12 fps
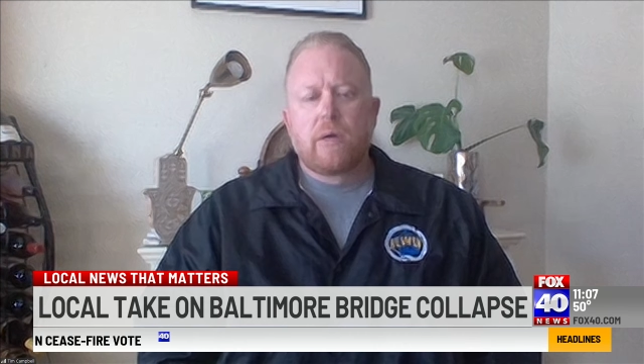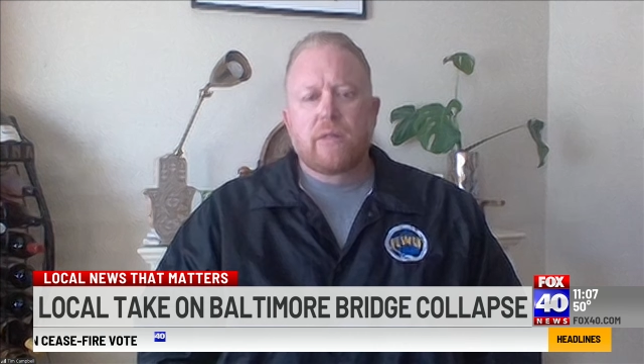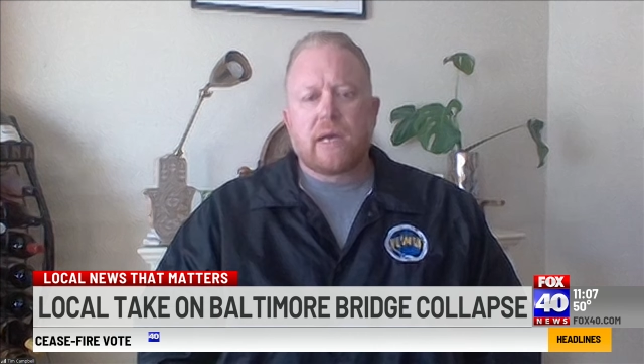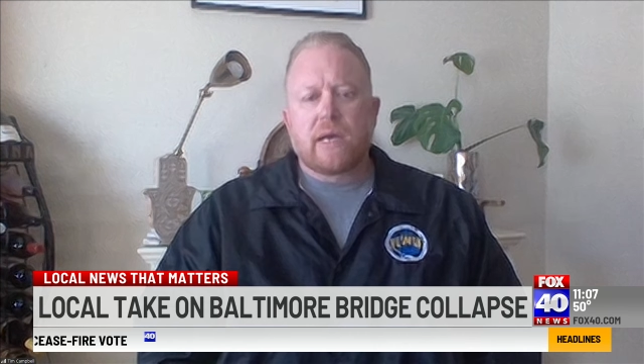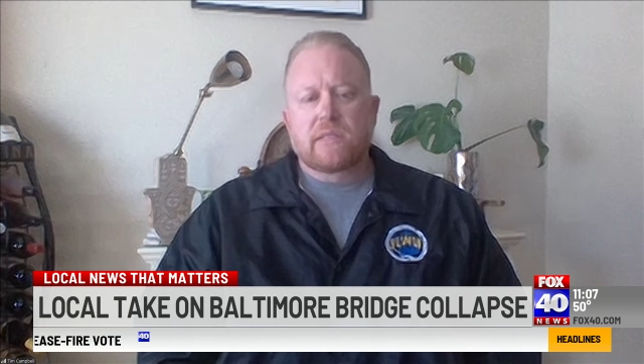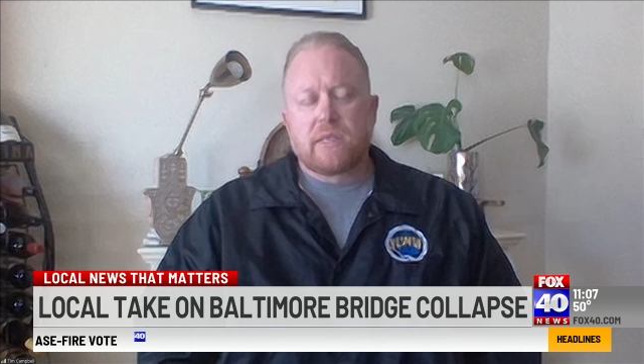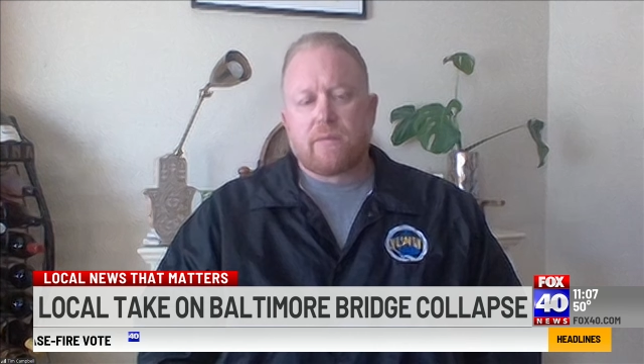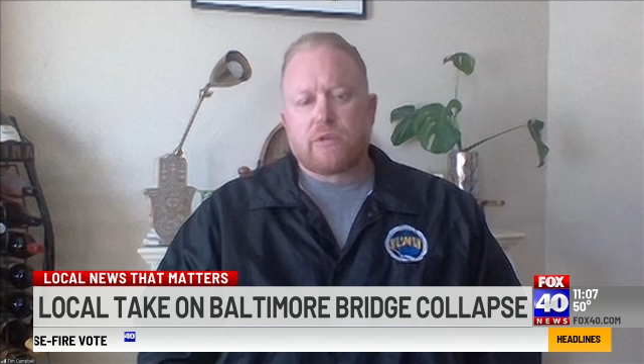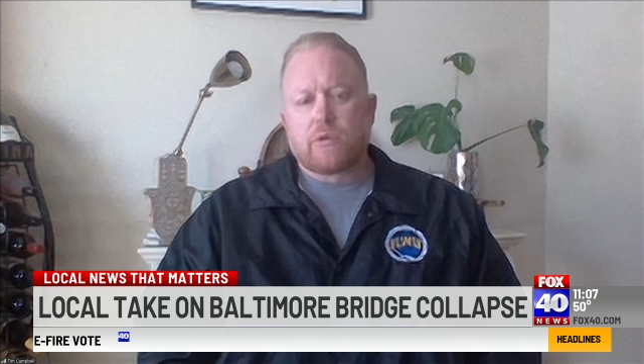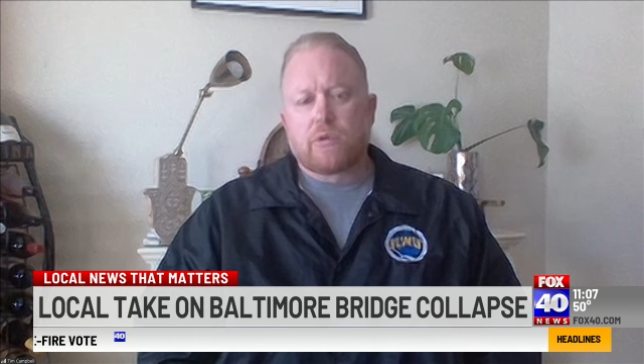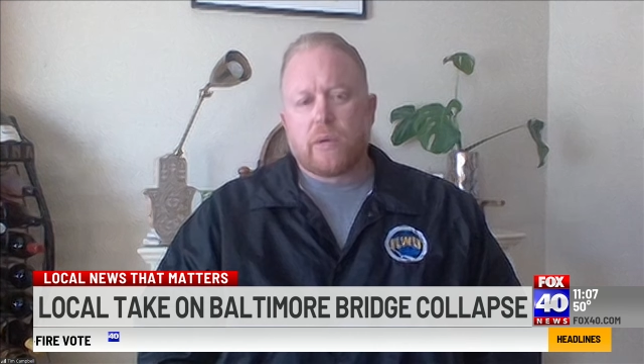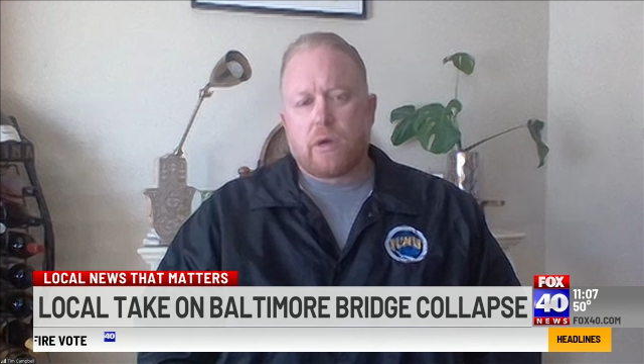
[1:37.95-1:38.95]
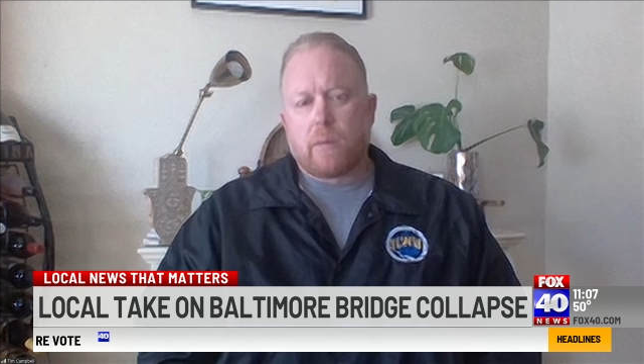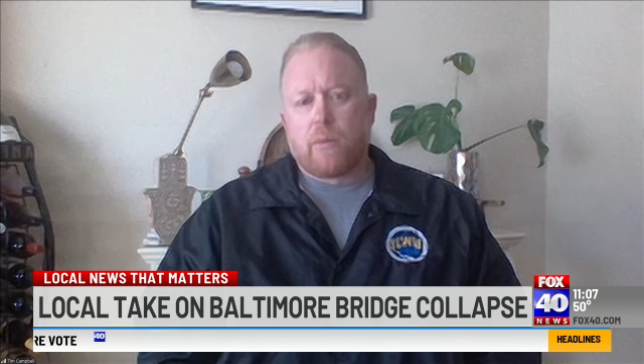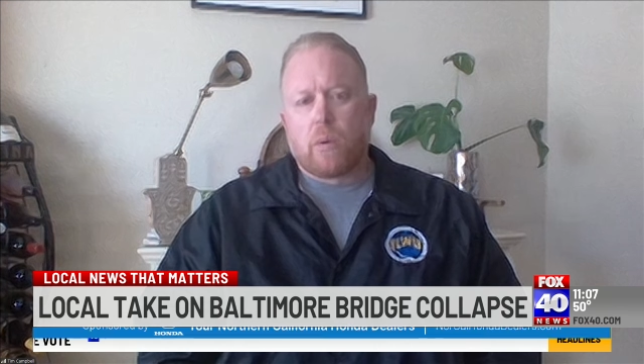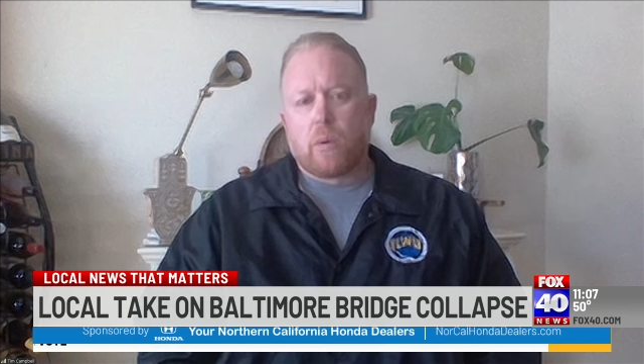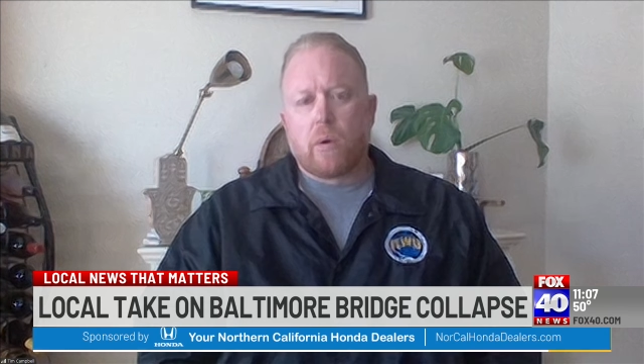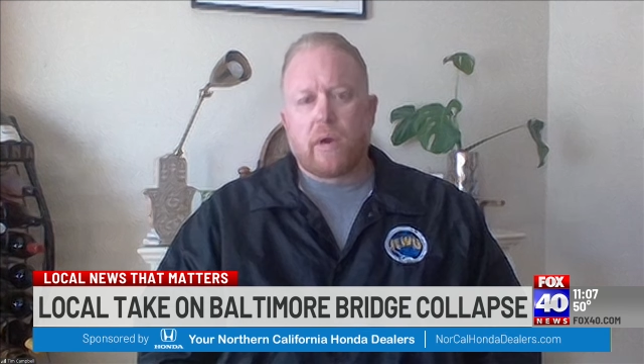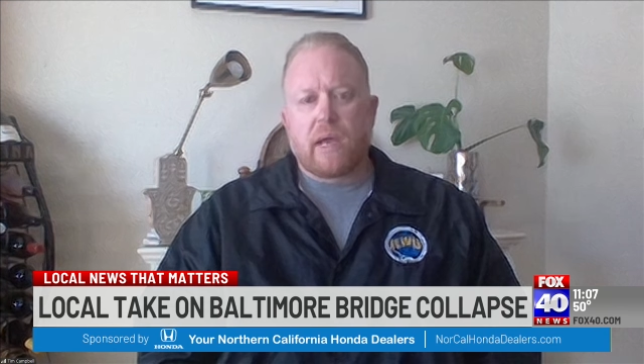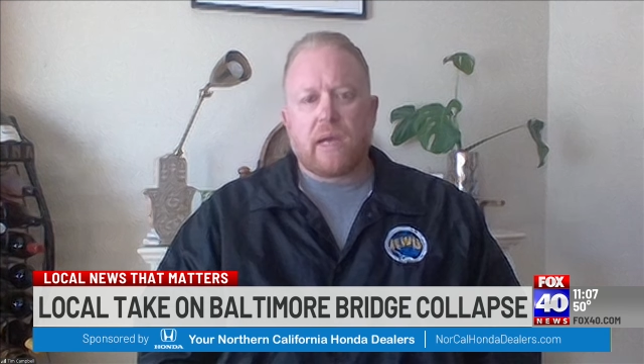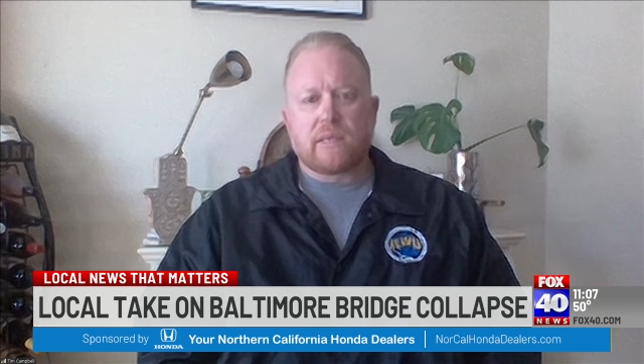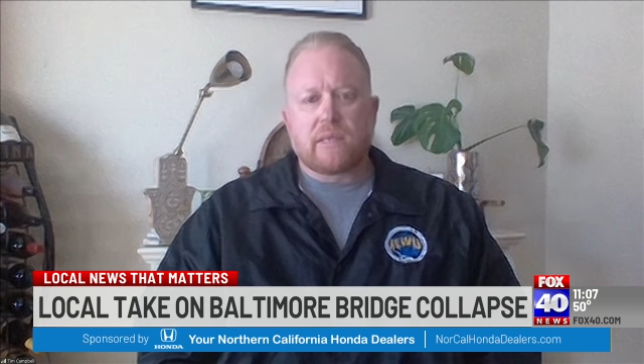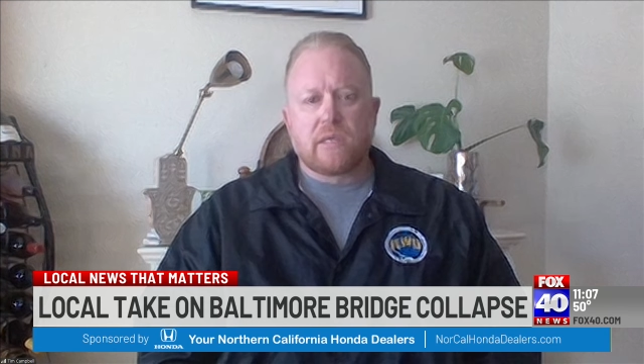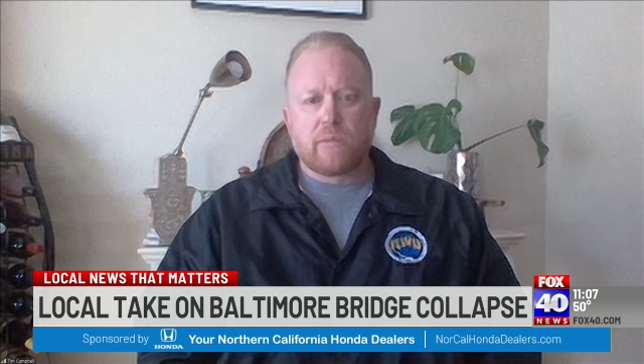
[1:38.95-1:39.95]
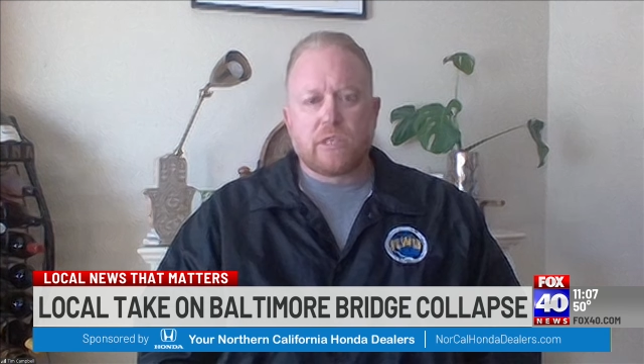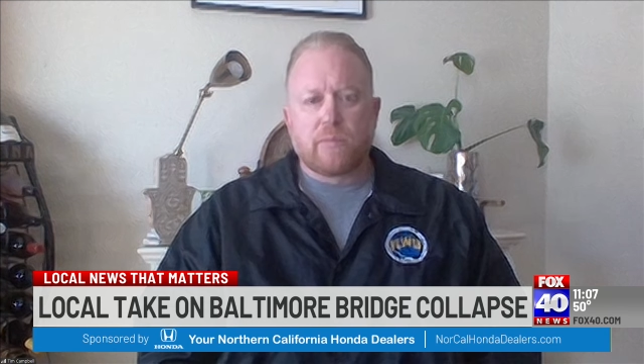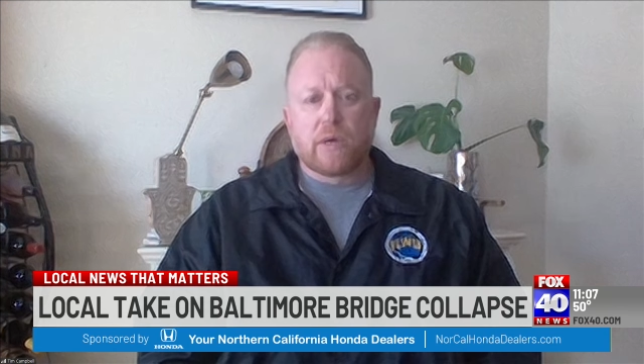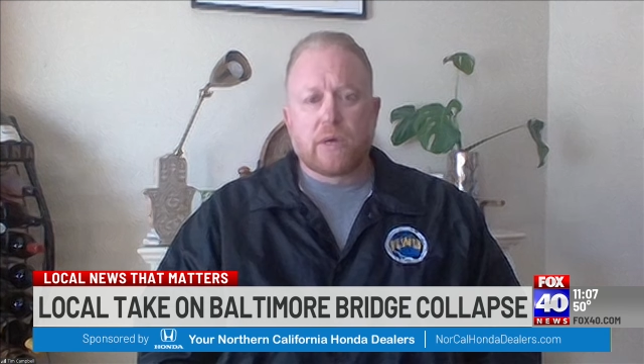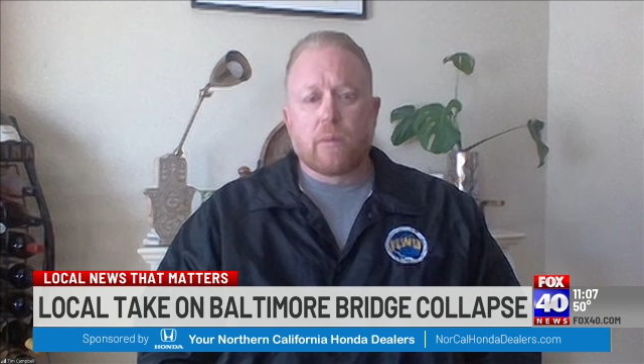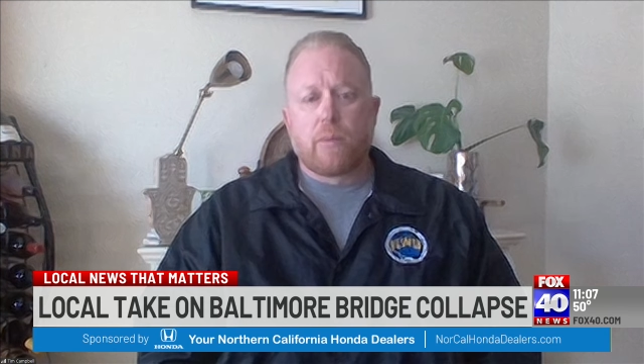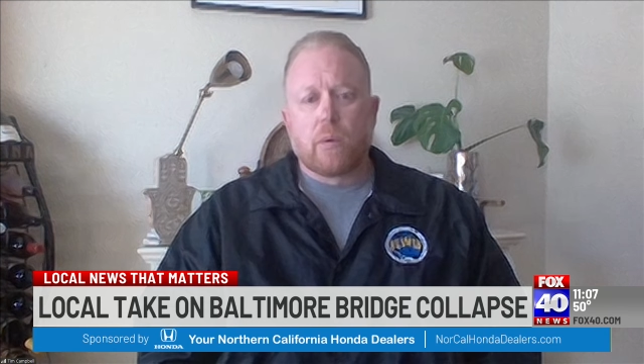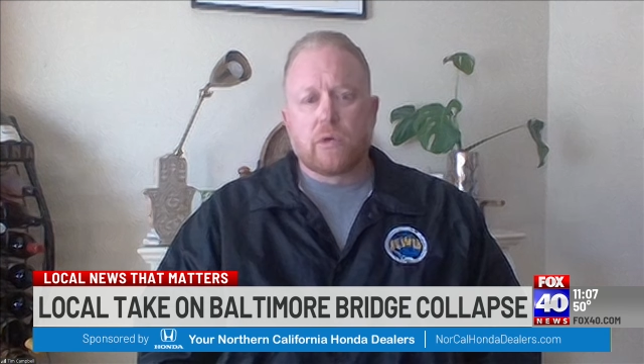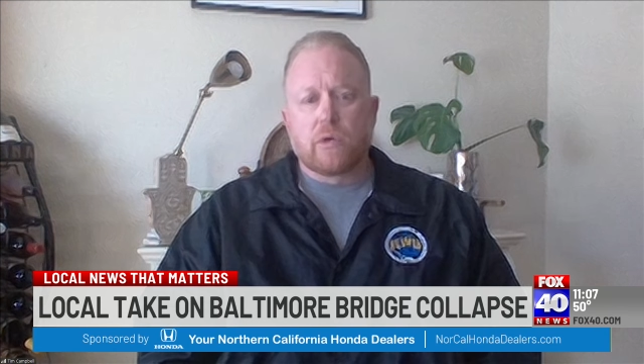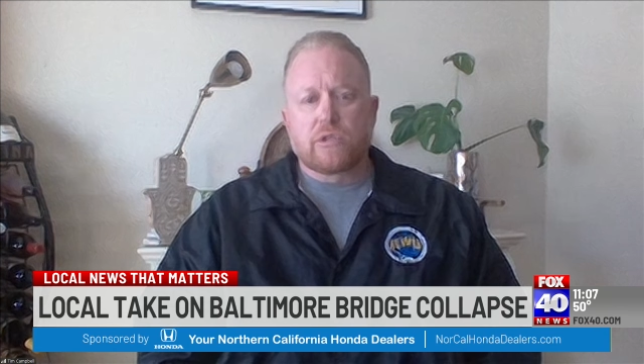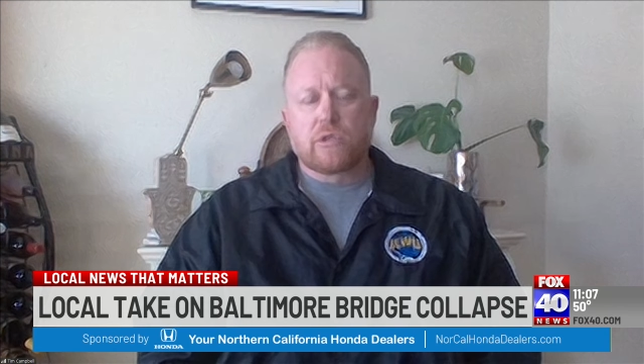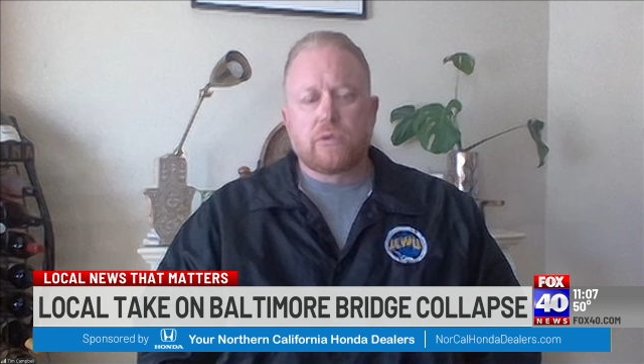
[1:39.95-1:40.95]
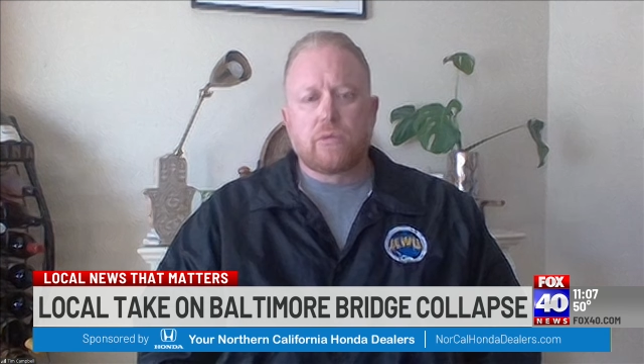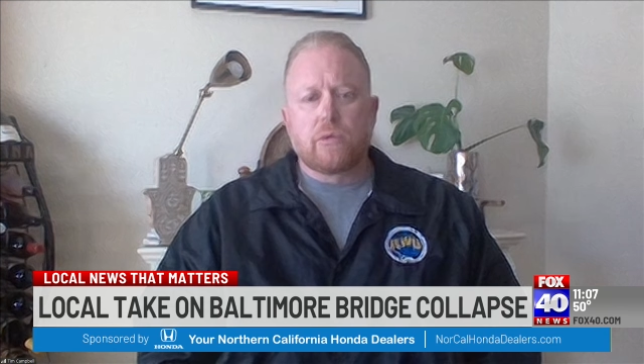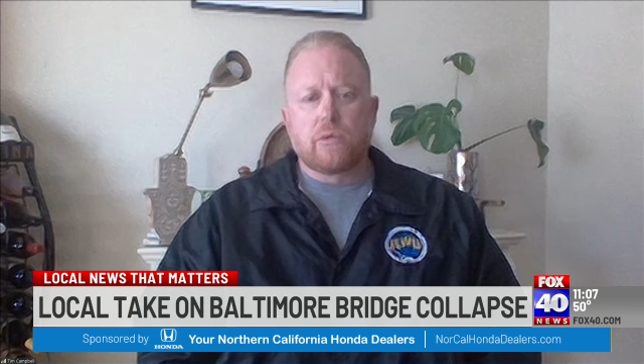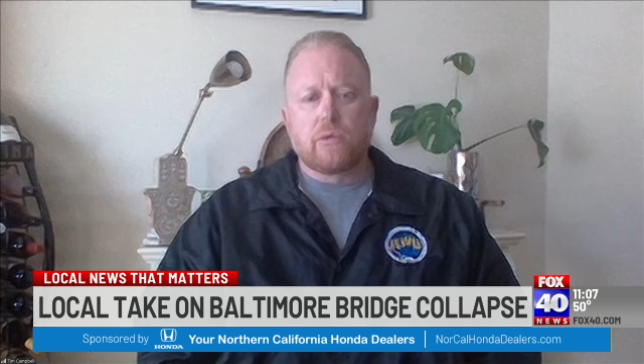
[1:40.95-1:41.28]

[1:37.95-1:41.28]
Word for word: That's the difference between our port and some of these bigger ports who,